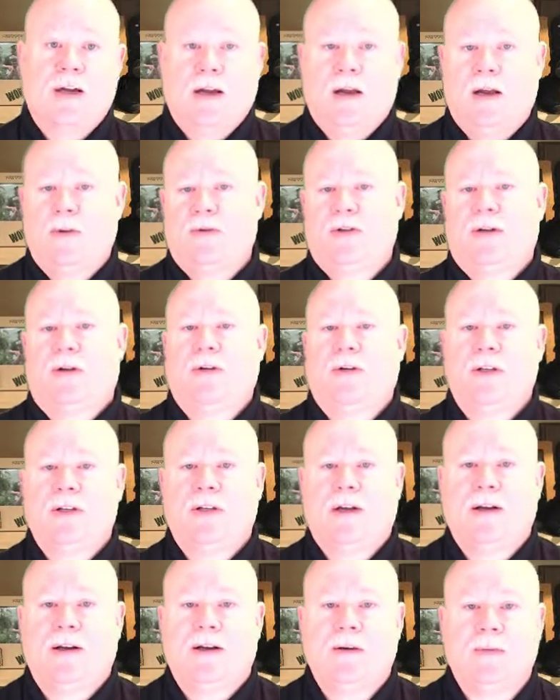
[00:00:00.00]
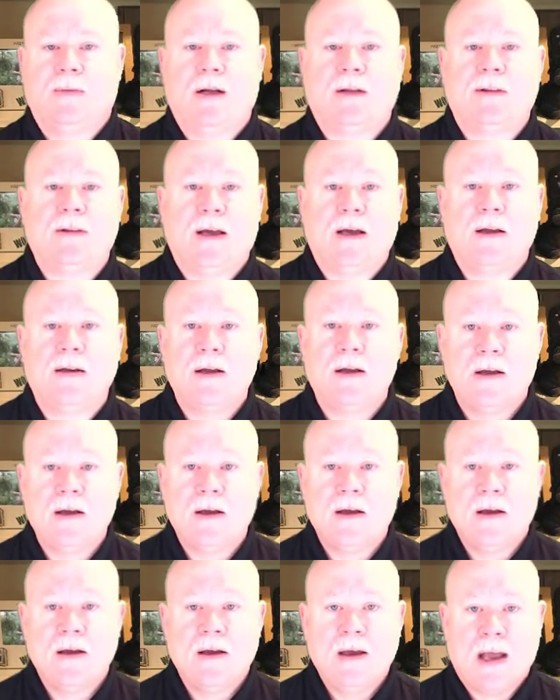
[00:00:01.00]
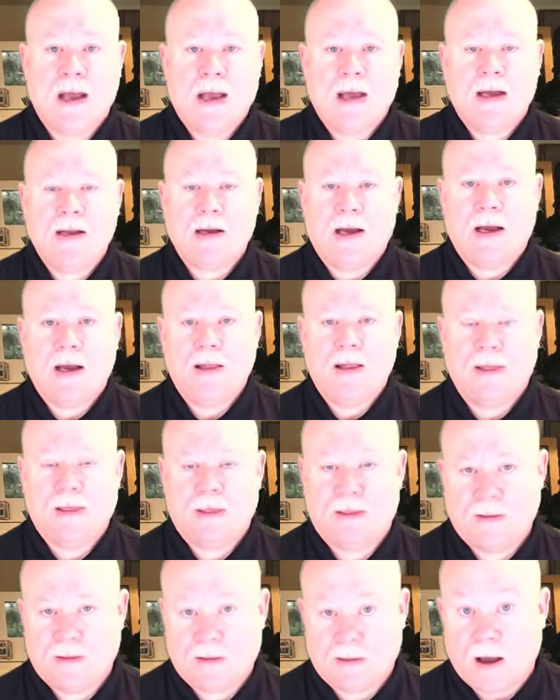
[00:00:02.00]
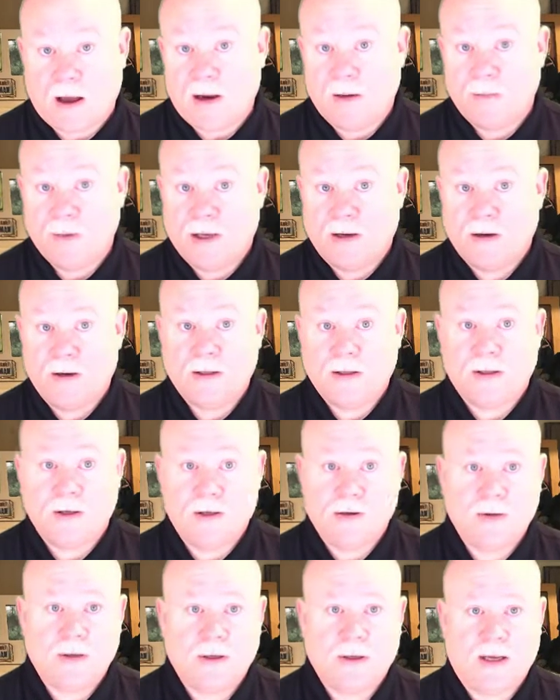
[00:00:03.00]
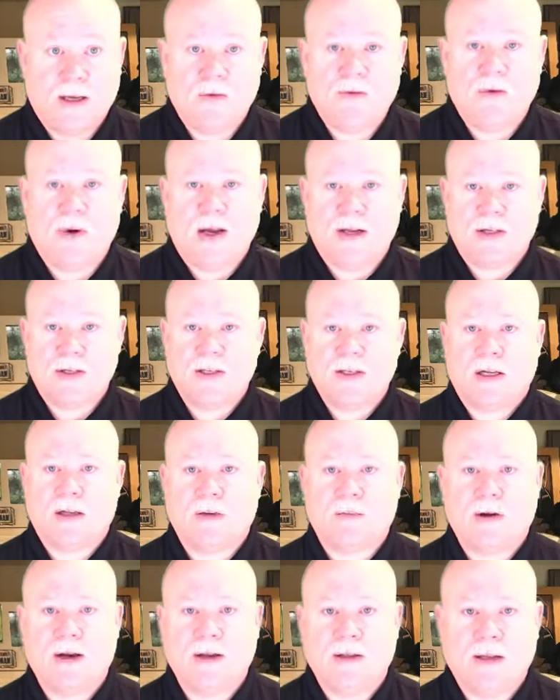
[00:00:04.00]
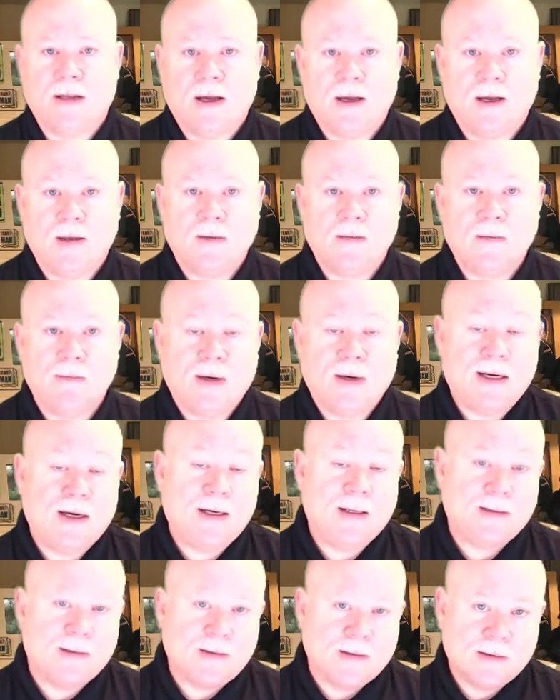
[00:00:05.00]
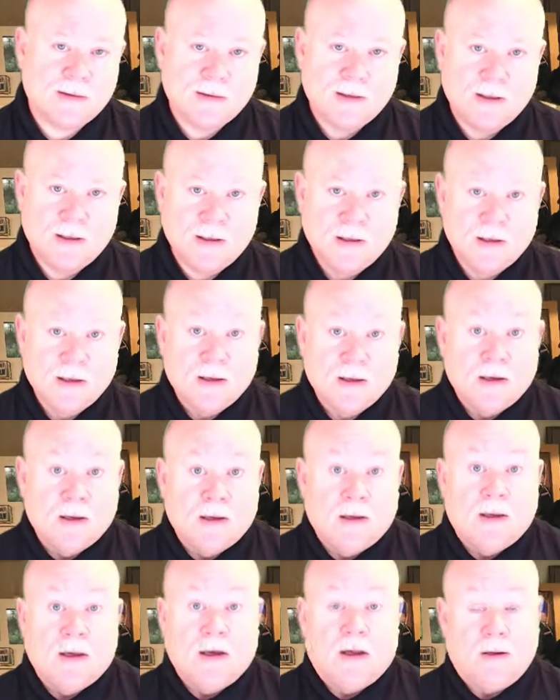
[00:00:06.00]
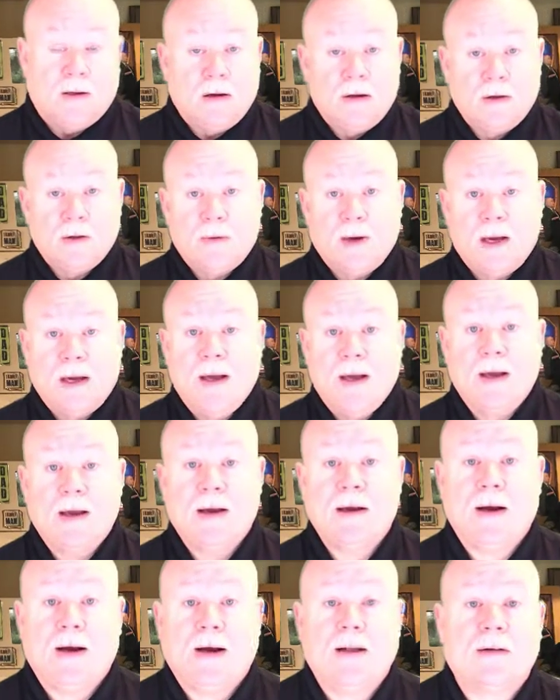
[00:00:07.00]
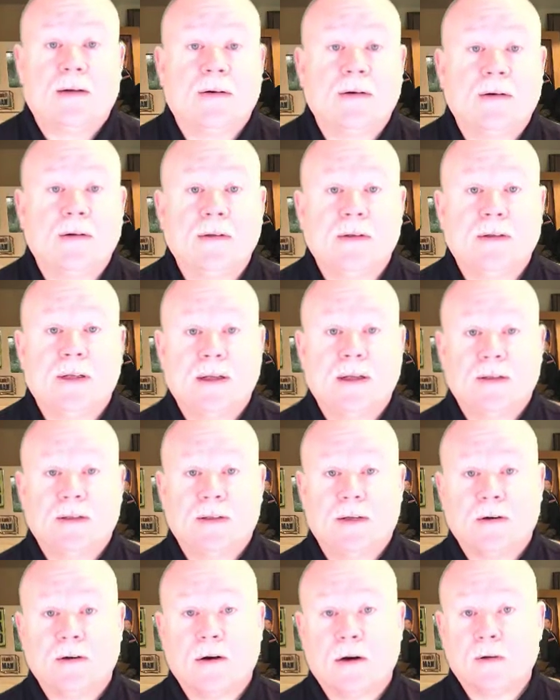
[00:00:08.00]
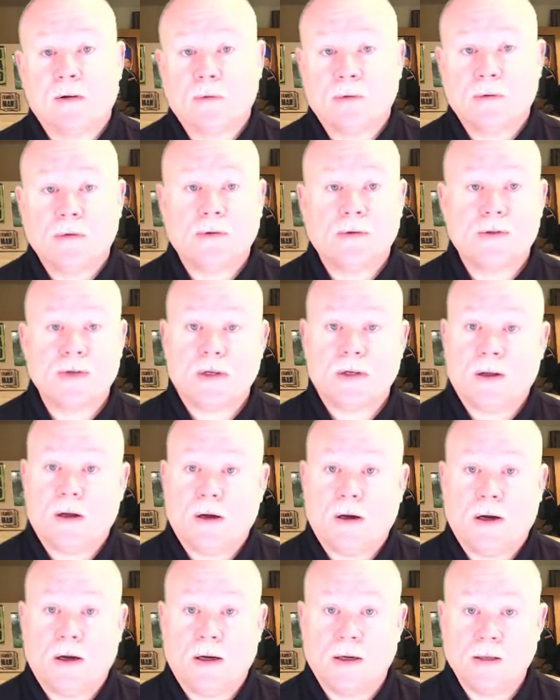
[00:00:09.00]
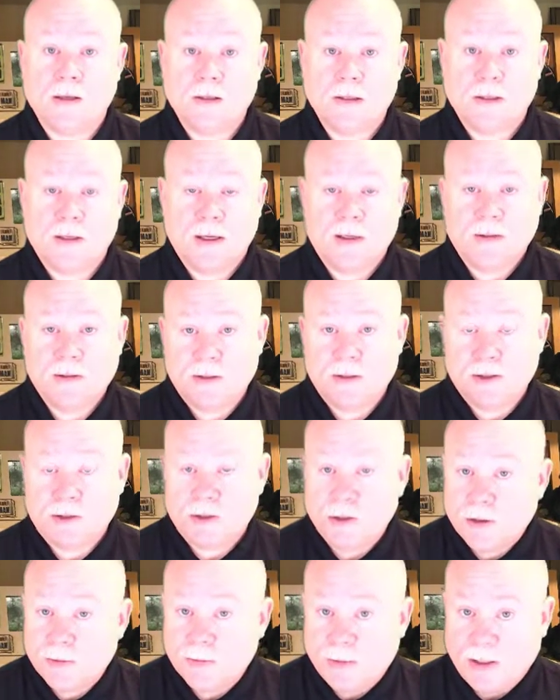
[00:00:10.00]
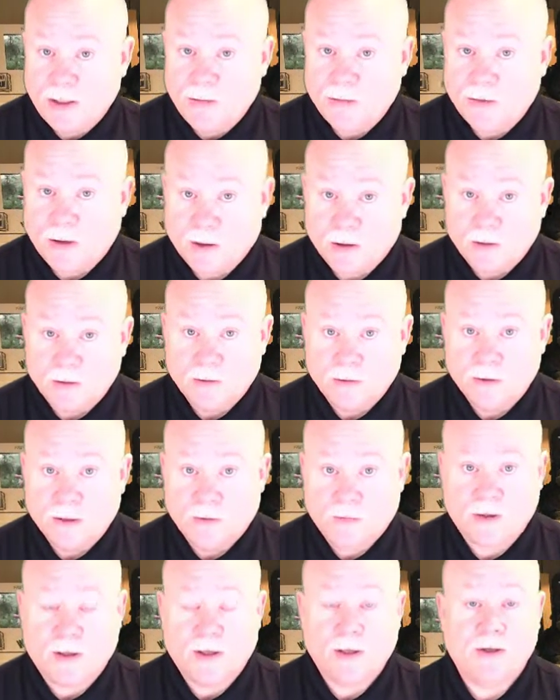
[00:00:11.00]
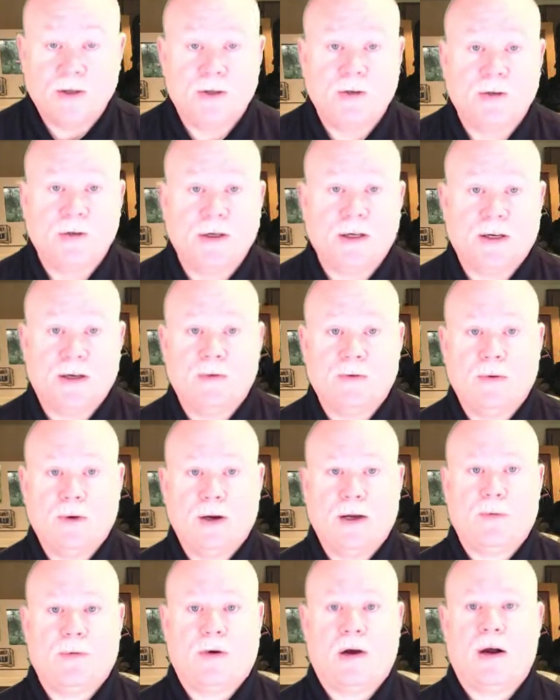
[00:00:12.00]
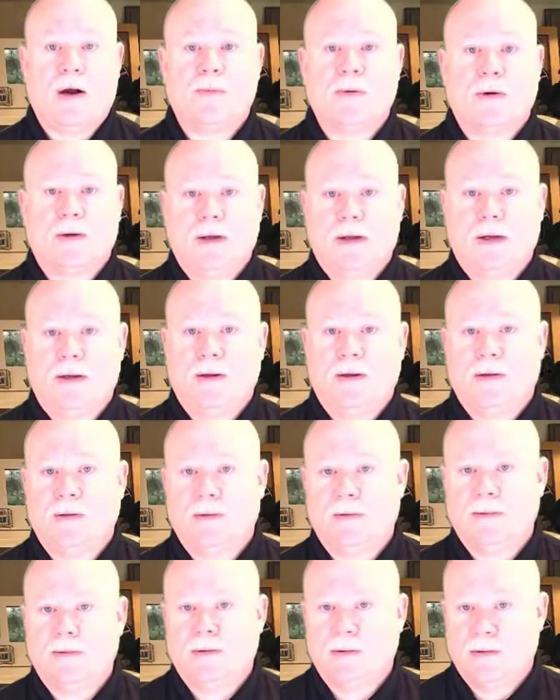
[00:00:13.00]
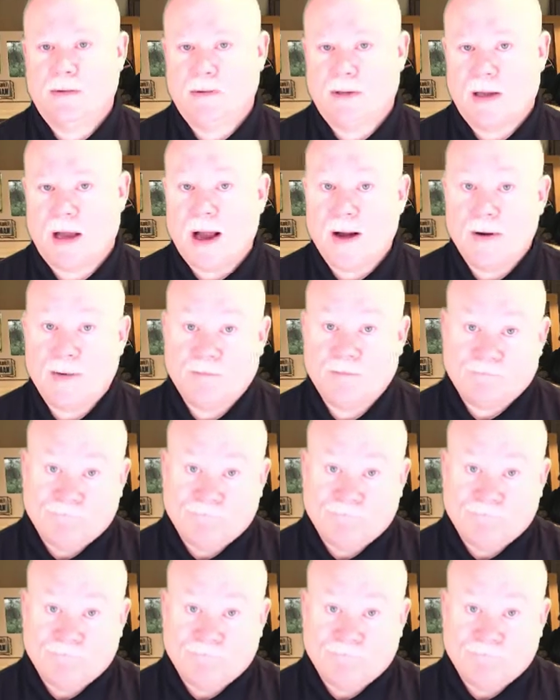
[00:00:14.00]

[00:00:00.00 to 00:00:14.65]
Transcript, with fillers: I'm so excited about that. And I thought it'd be good to do a giveaway to celebrate that, but along the way, I learned that there are rules and laws that should be followed if you're going to do a giveaway properly, and I